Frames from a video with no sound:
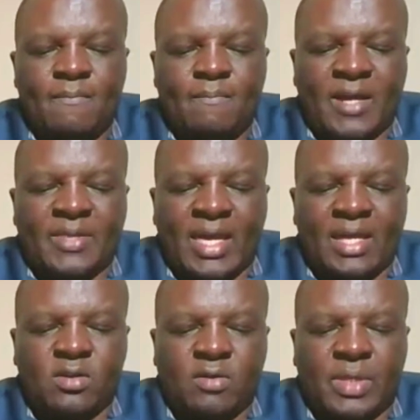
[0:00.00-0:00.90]
By the
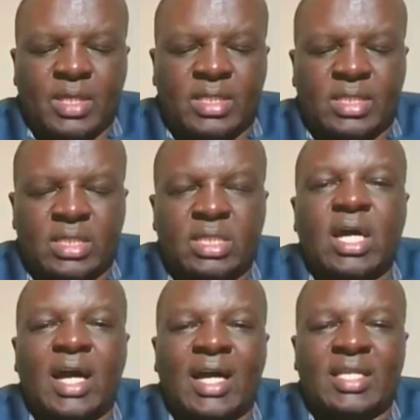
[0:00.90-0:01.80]
end of this
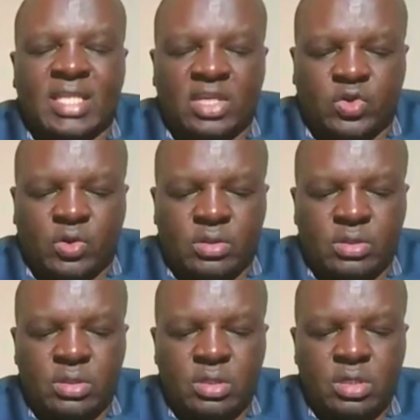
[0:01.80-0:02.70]
session,
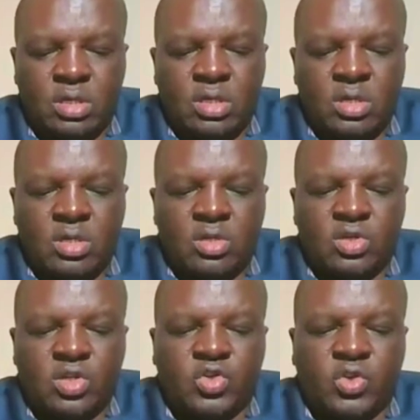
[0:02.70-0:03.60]

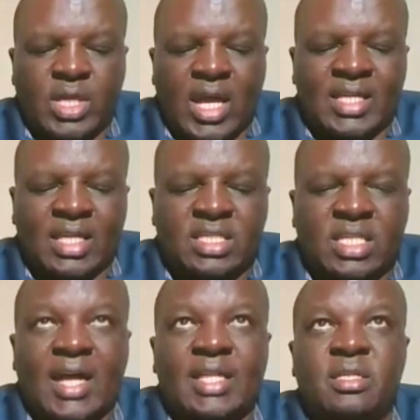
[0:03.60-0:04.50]
you should
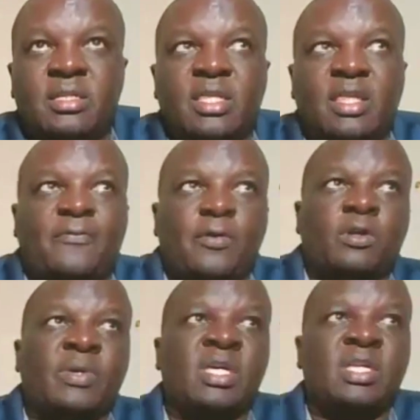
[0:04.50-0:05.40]
understand the
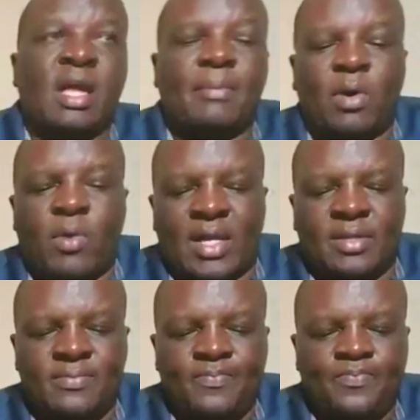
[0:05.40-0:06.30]
following. Number one,